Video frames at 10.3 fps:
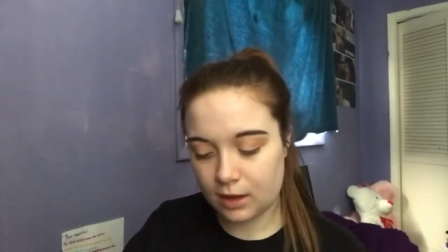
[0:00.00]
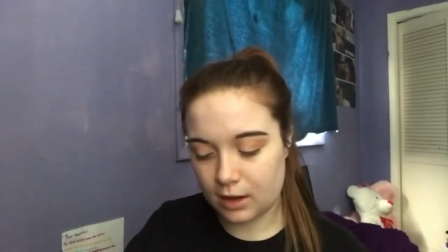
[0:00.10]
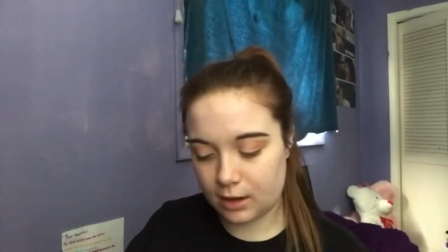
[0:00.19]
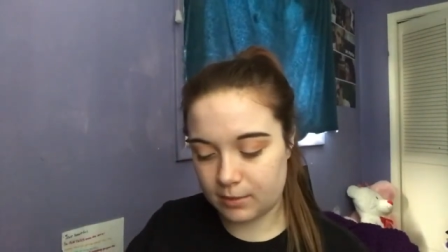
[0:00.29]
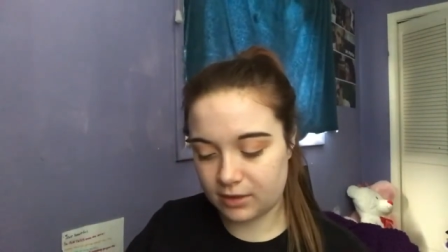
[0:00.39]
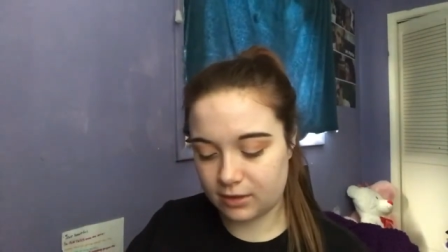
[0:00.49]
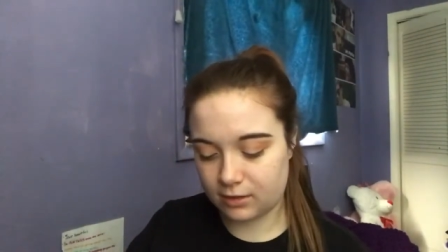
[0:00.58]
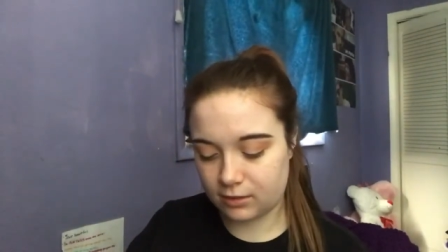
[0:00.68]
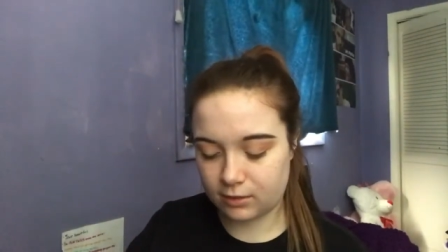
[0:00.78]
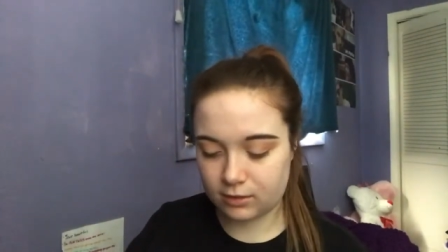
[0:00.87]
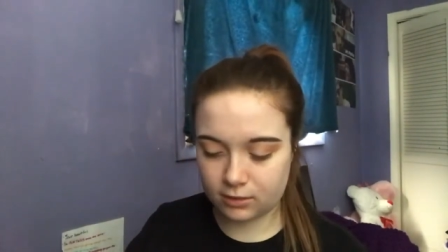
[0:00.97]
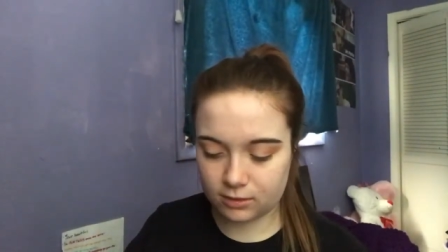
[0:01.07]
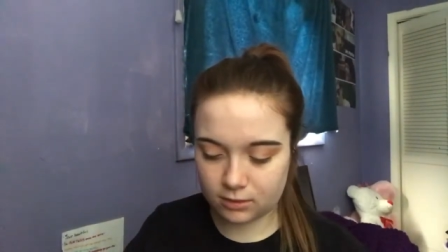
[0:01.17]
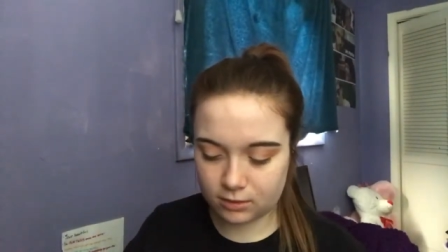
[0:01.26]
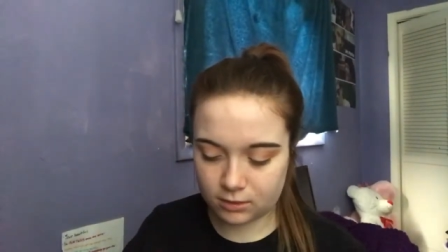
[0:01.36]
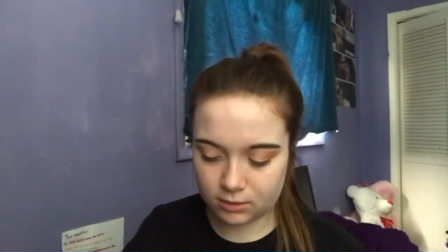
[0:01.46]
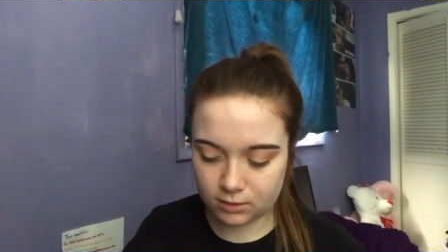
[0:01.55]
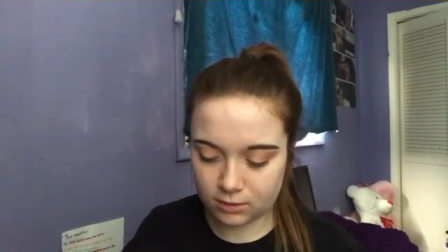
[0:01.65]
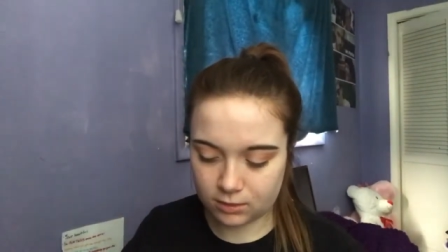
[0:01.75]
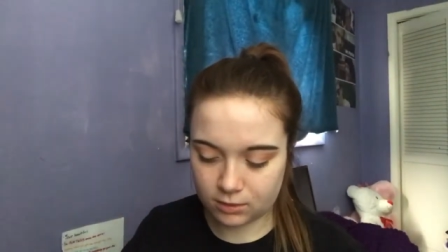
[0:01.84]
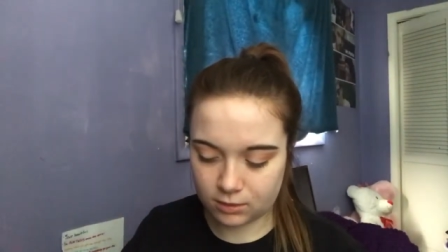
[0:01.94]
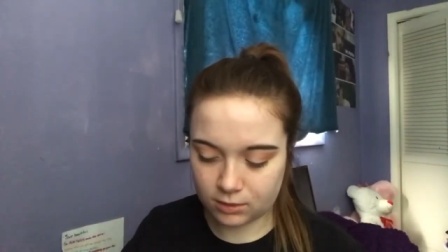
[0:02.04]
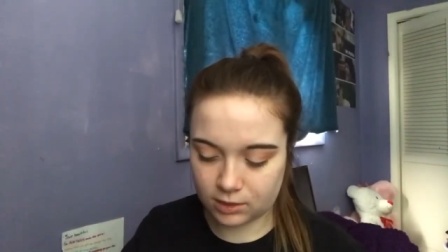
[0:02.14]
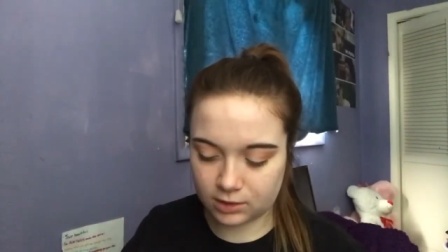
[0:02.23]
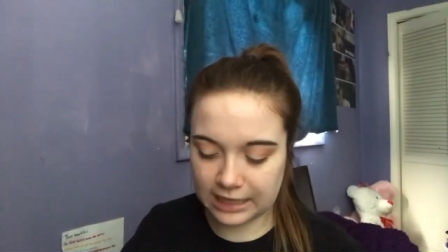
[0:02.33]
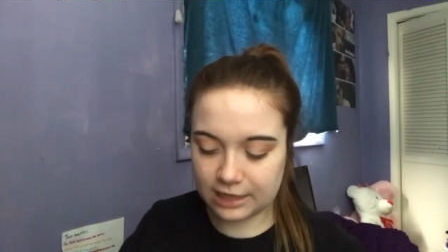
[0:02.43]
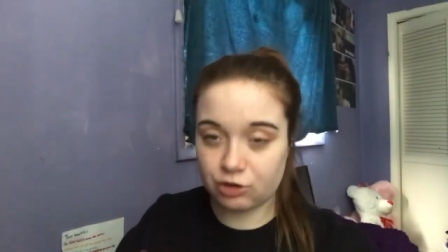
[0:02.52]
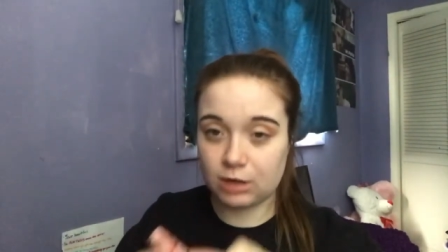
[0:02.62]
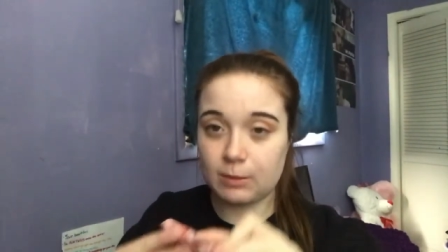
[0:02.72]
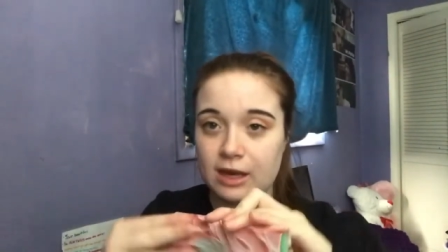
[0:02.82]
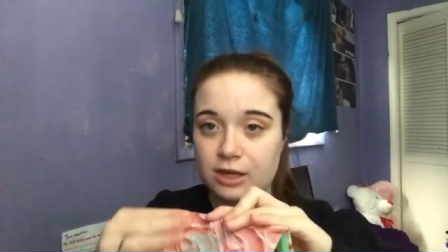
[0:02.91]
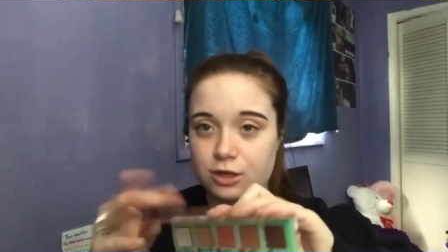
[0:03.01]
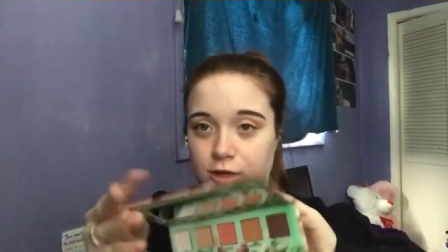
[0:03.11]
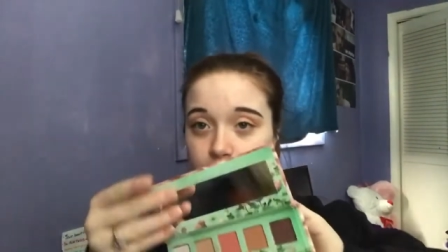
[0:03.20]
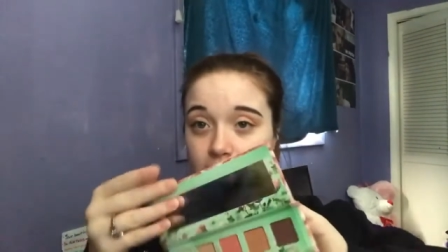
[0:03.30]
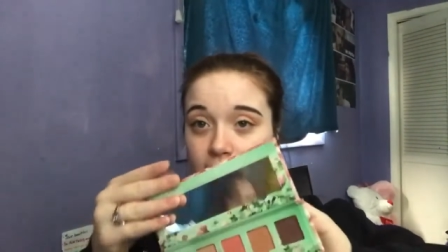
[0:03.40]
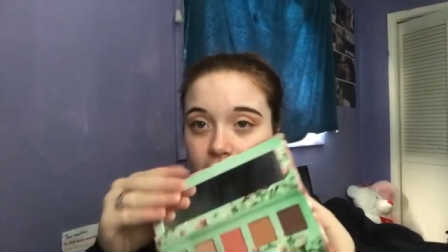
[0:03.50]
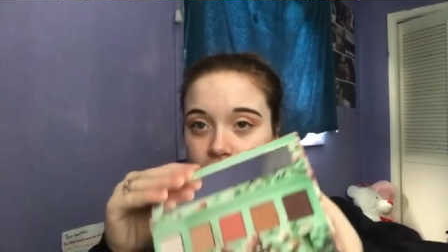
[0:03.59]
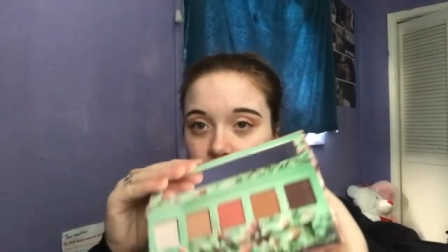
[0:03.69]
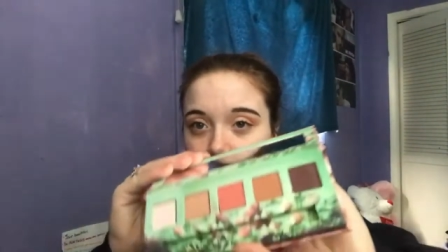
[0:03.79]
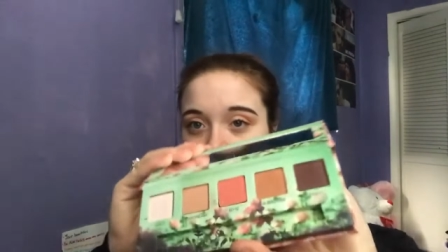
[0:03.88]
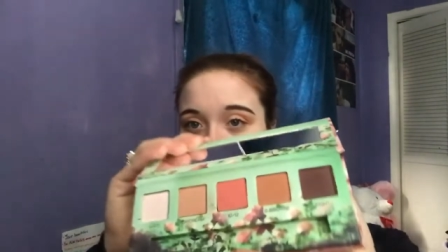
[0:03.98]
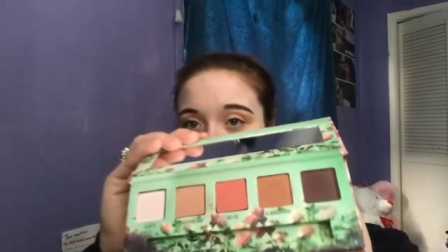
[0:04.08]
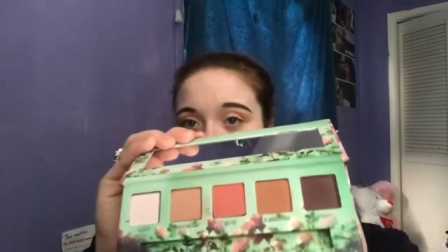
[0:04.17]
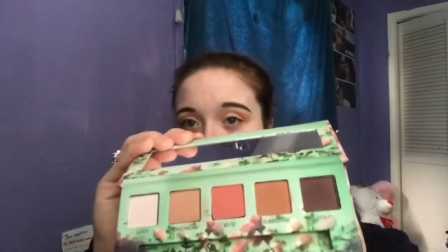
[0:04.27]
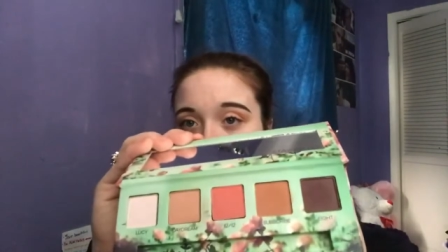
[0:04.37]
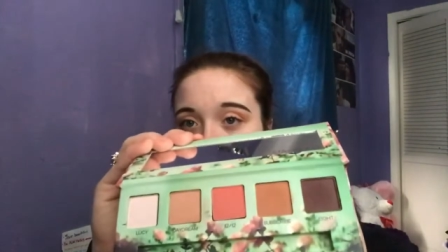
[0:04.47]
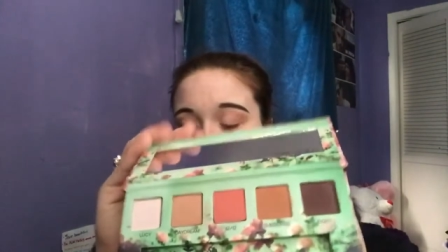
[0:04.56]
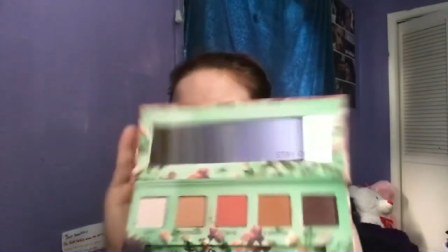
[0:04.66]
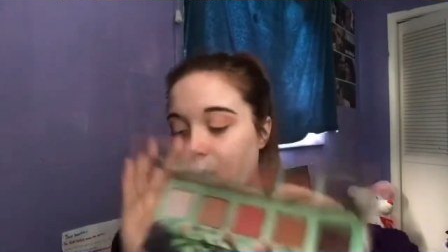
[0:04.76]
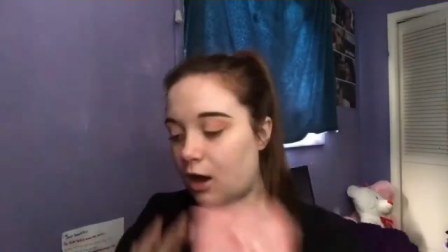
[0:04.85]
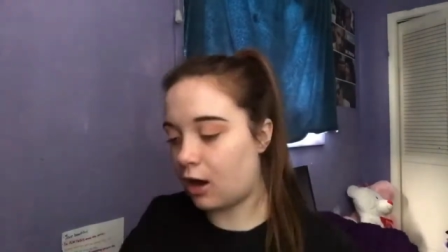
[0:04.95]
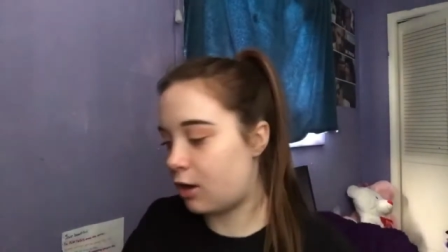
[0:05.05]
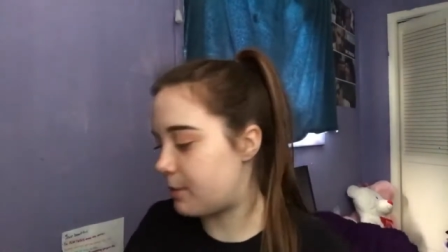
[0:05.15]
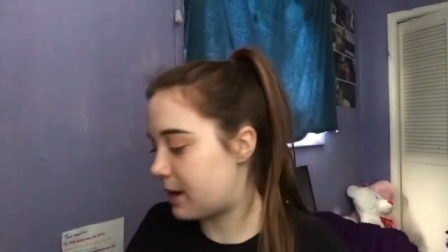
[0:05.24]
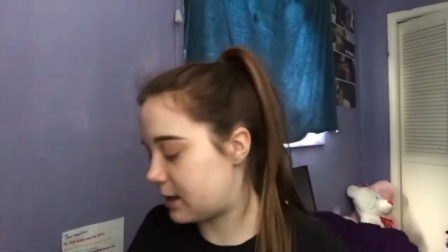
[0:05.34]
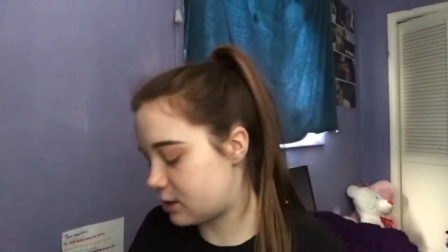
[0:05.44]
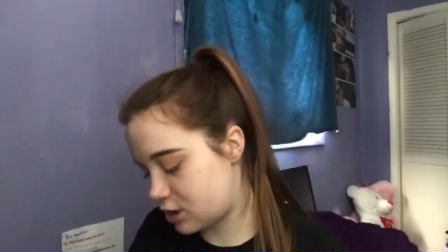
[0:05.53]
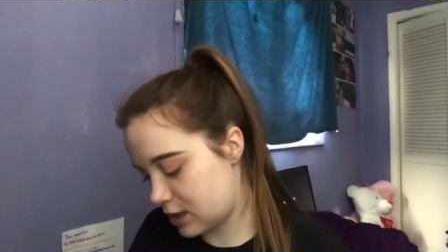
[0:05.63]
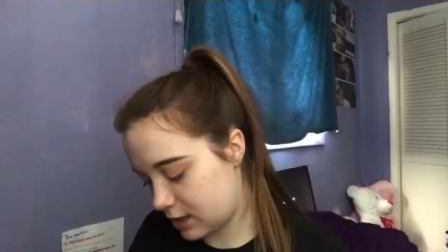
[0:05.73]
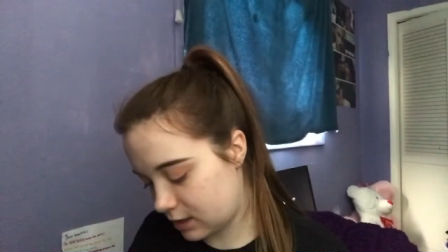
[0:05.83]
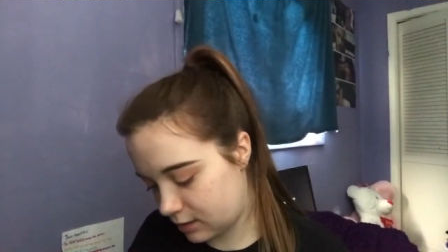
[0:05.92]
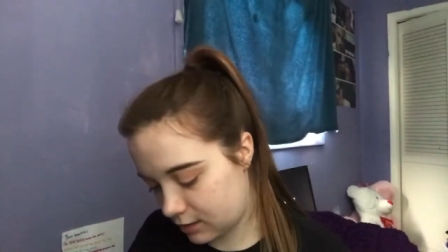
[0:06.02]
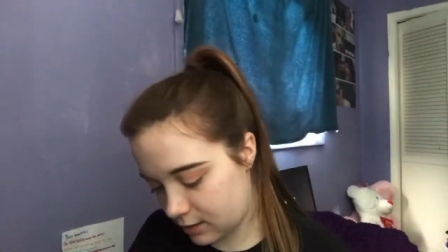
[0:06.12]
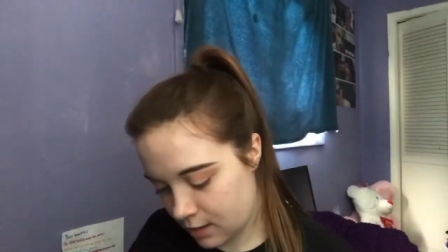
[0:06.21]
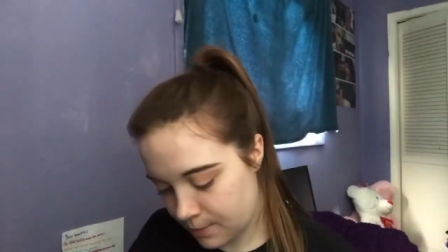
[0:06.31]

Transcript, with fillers: Um, this is the Daydream eyeshadow palette, looks like this all matte shades.